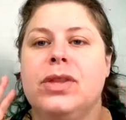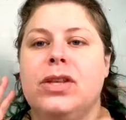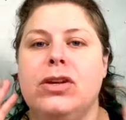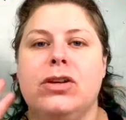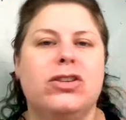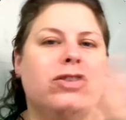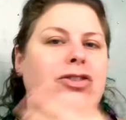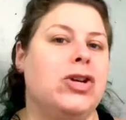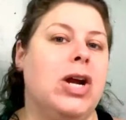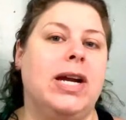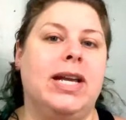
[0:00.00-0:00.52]

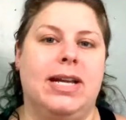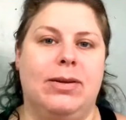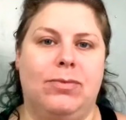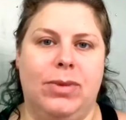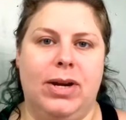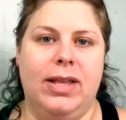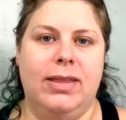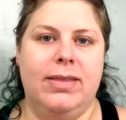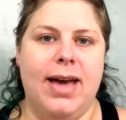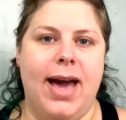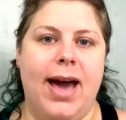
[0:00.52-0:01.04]
You're just trying to get
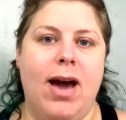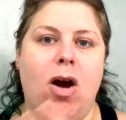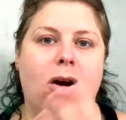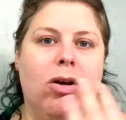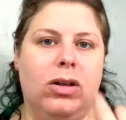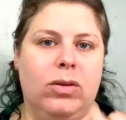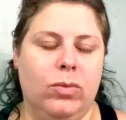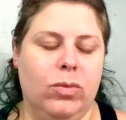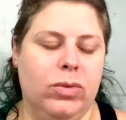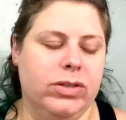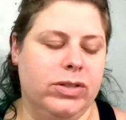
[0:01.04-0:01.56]
rid of that
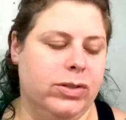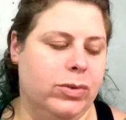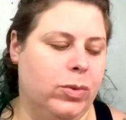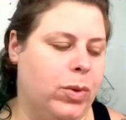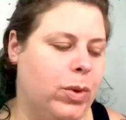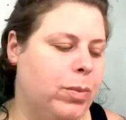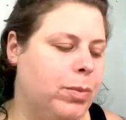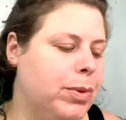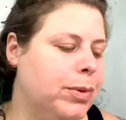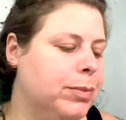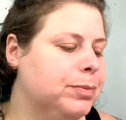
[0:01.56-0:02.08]
all in one
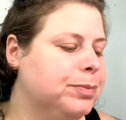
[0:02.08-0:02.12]
swoop.